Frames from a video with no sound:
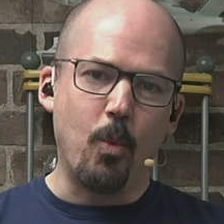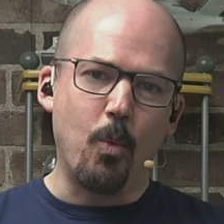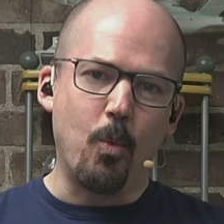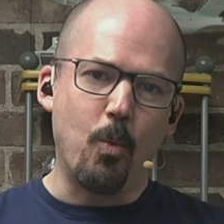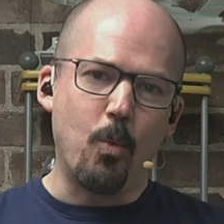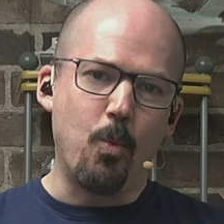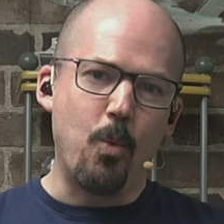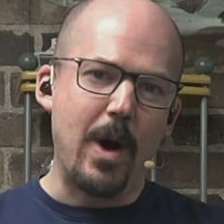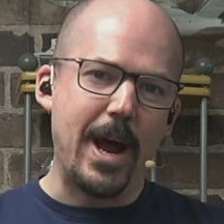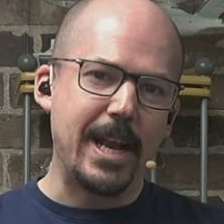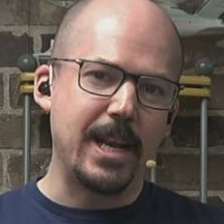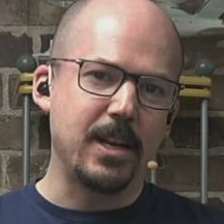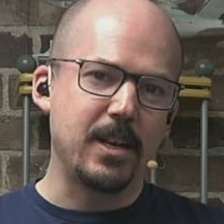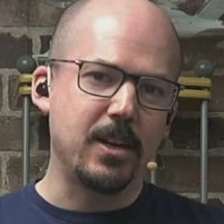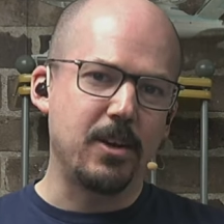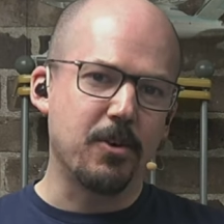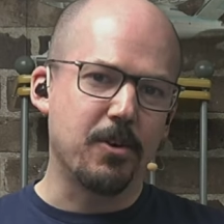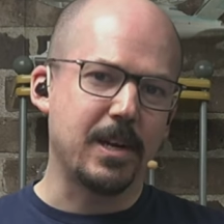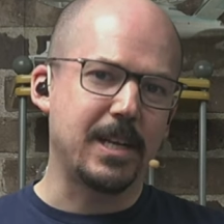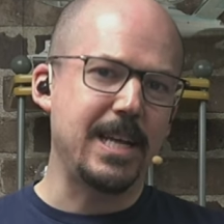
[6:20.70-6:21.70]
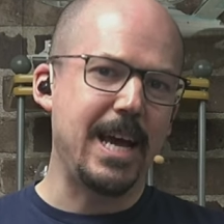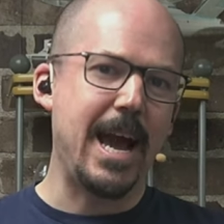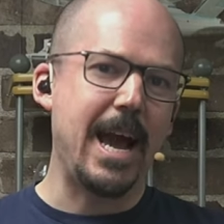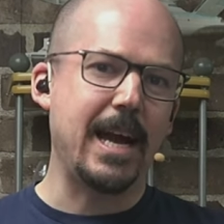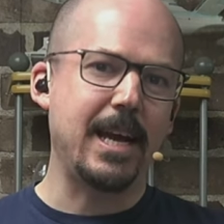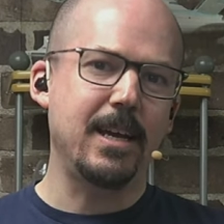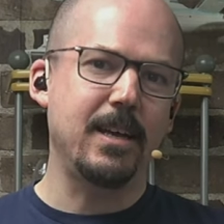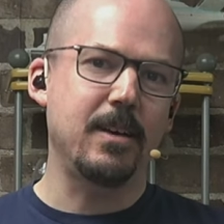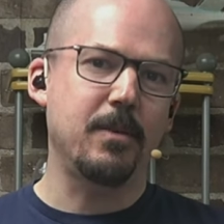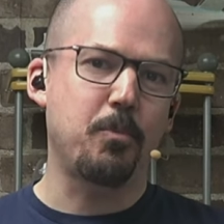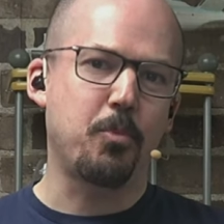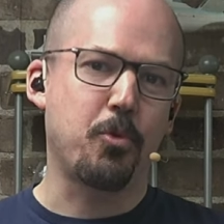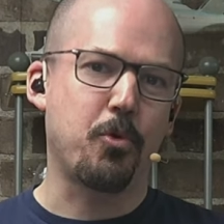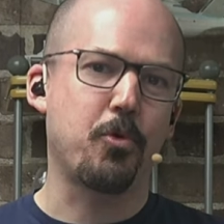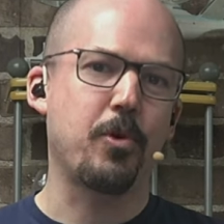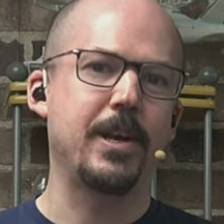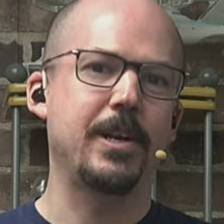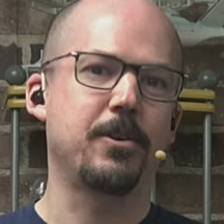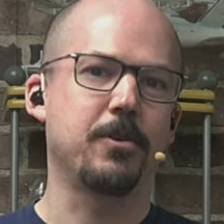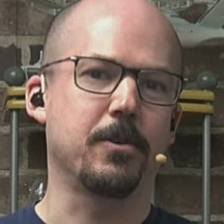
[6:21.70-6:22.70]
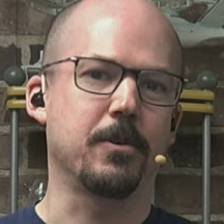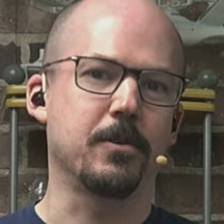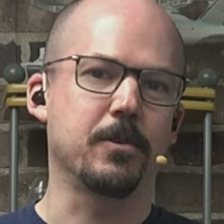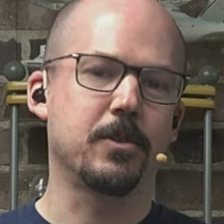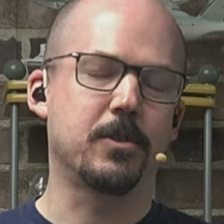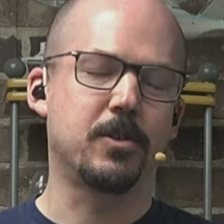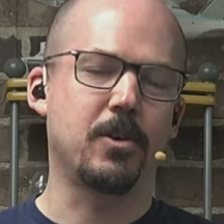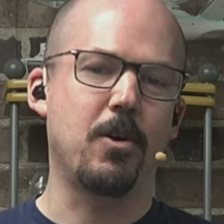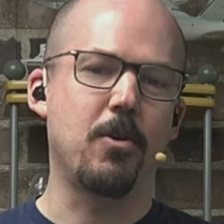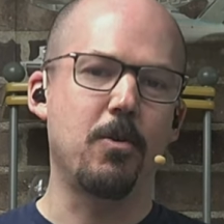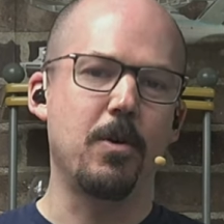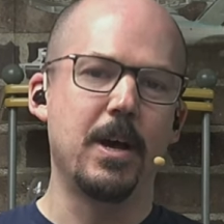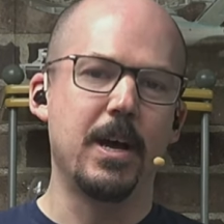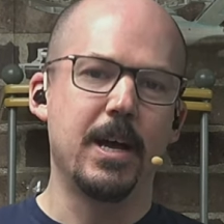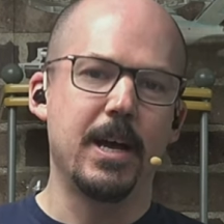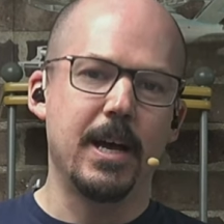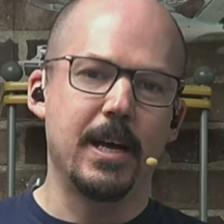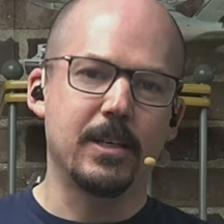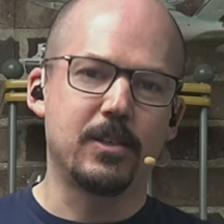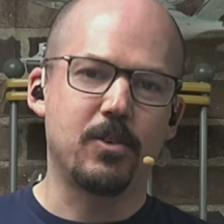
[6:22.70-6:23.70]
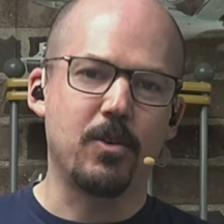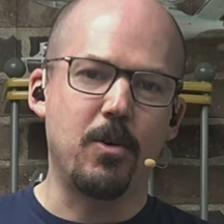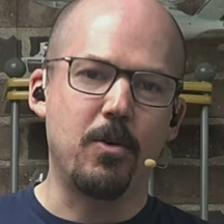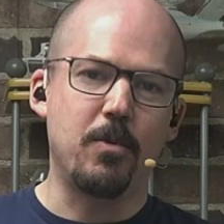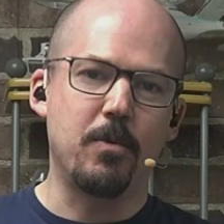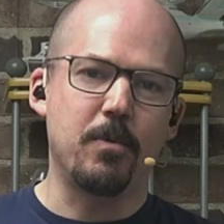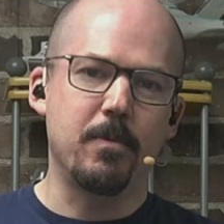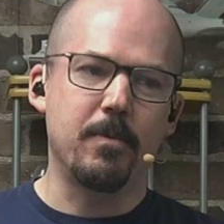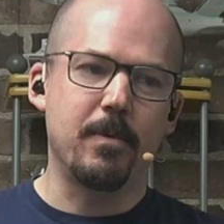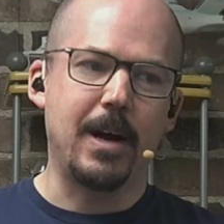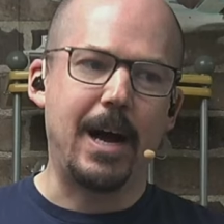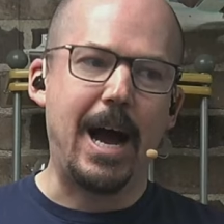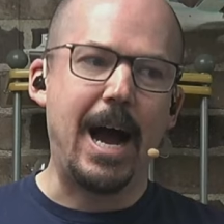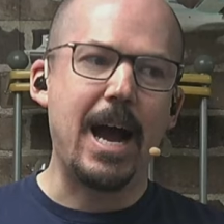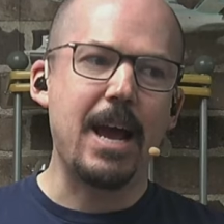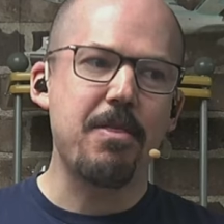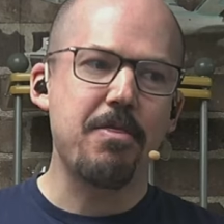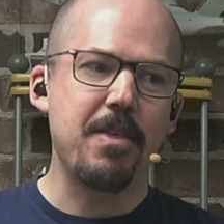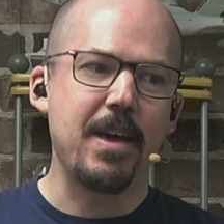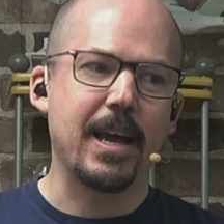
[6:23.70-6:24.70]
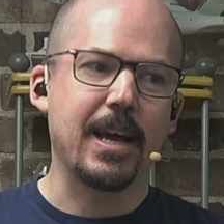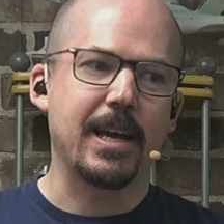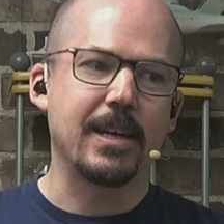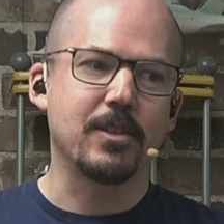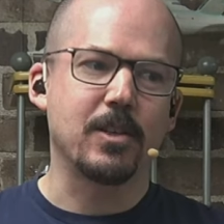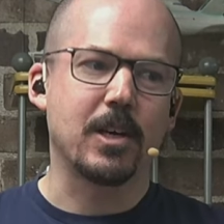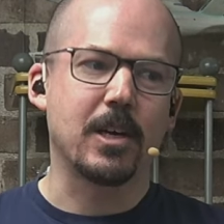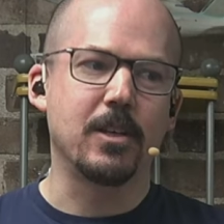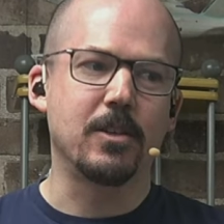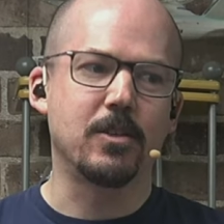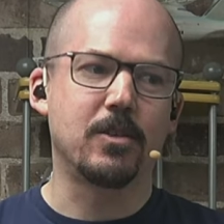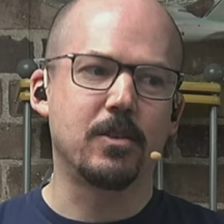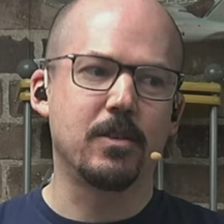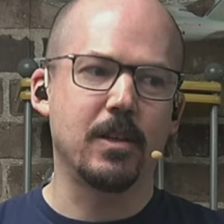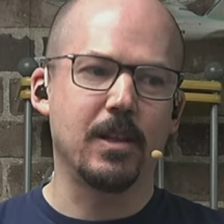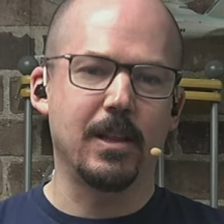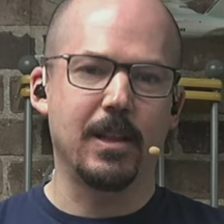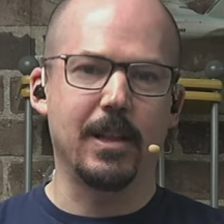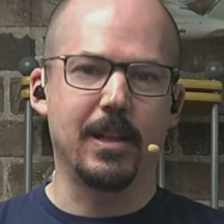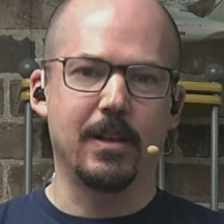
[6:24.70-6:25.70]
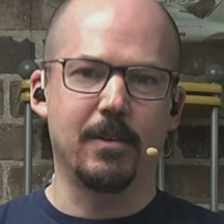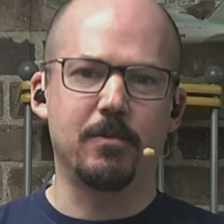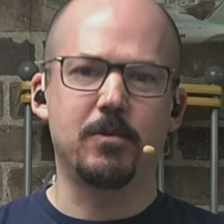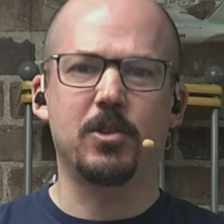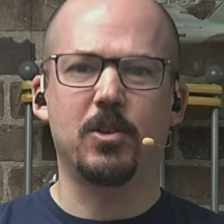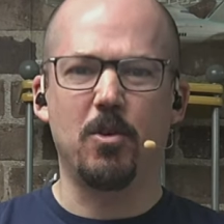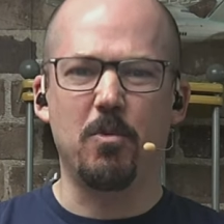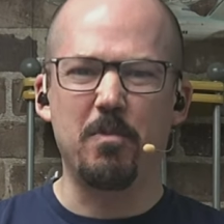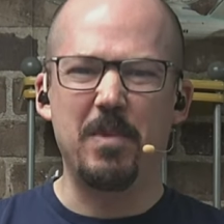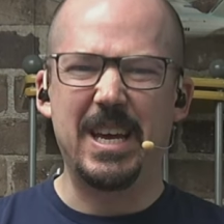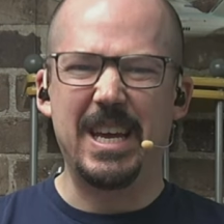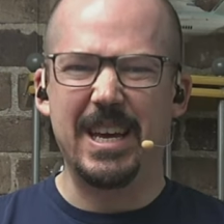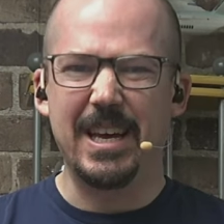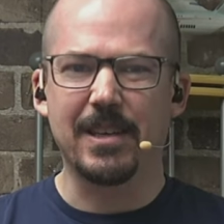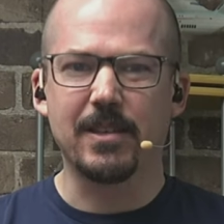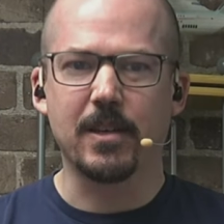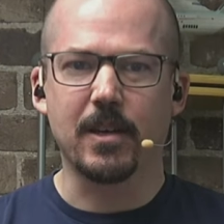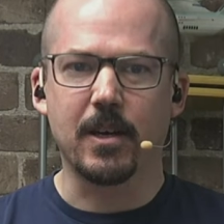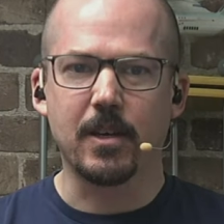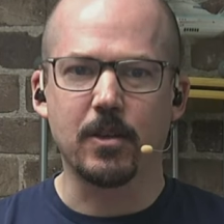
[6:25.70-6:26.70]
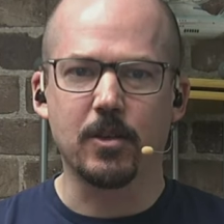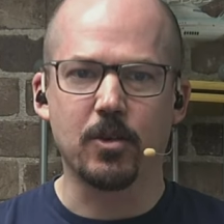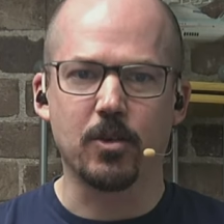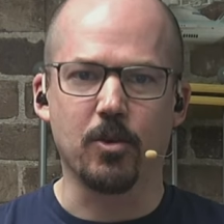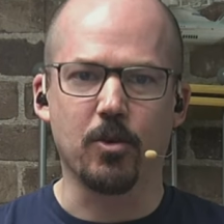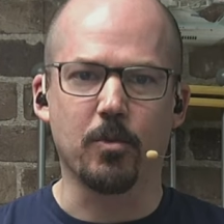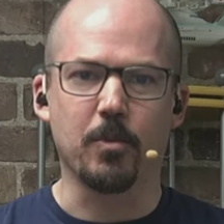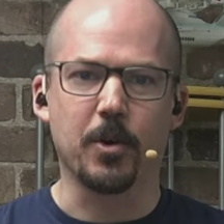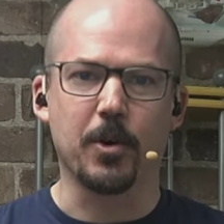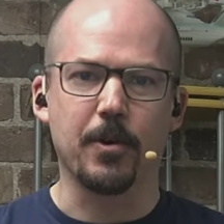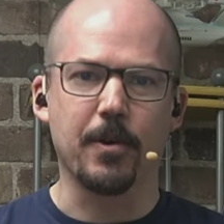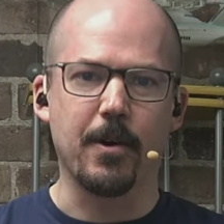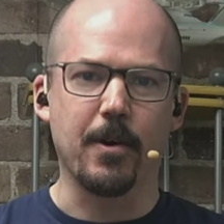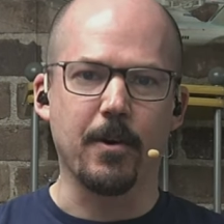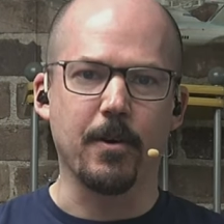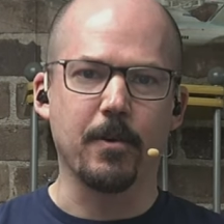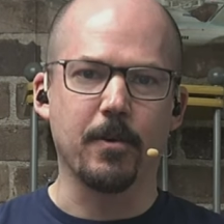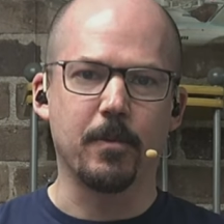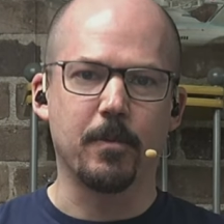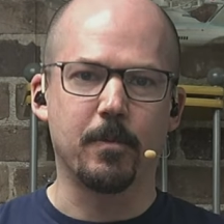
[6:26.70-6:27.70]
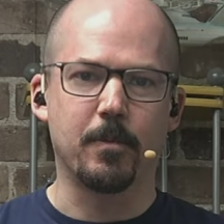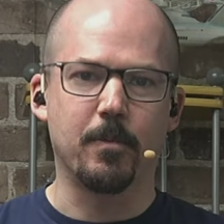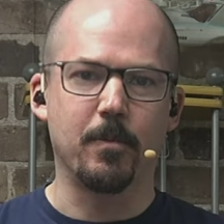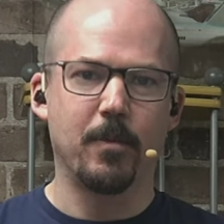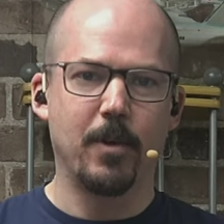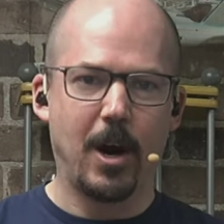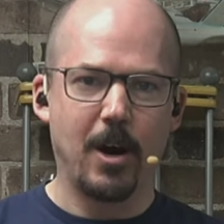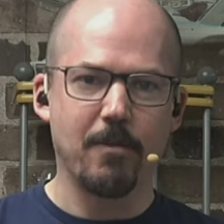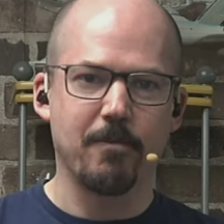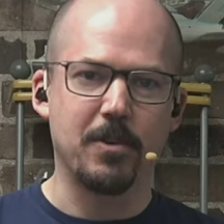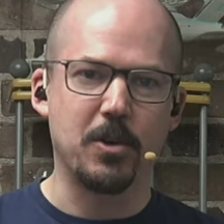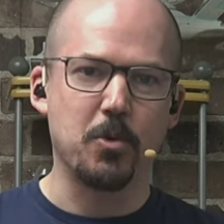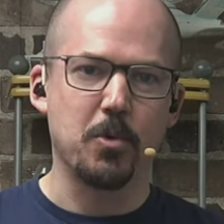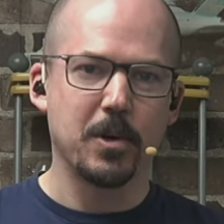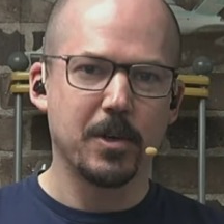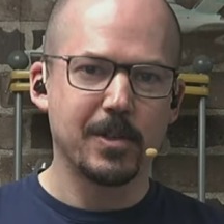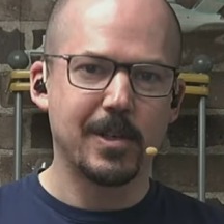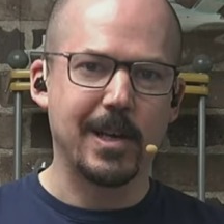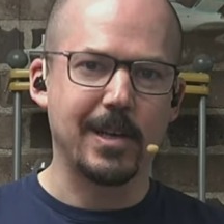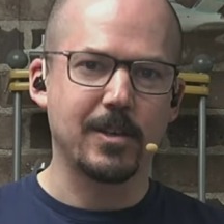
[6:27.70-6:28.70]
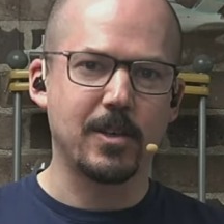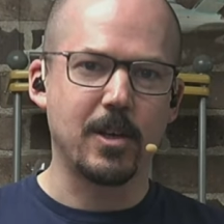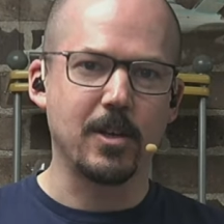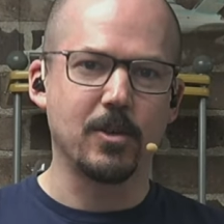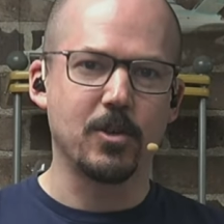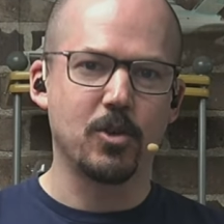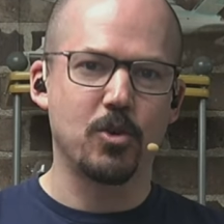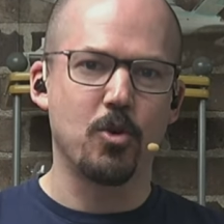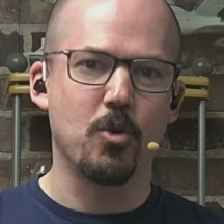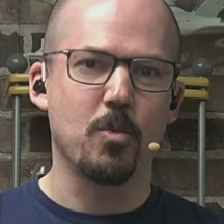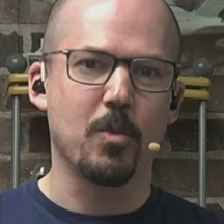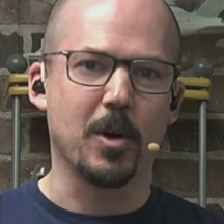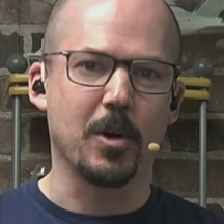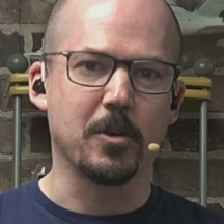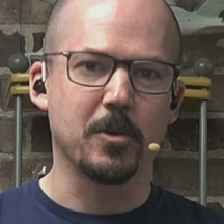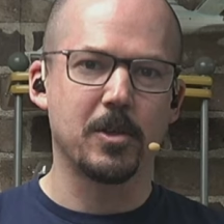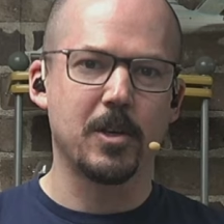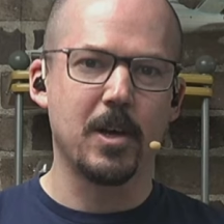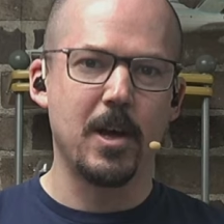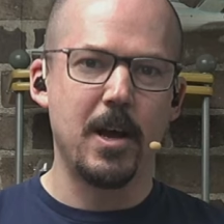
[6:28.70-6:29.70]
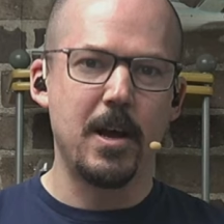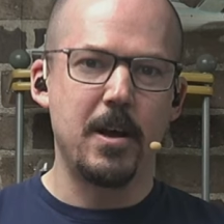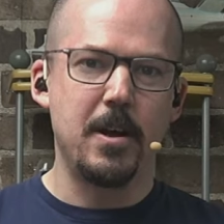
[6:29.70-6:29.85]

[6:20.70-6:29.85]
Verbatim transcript: when you're attacking printers, so so I think as a cons- so me as a consumer or our viewers as consumers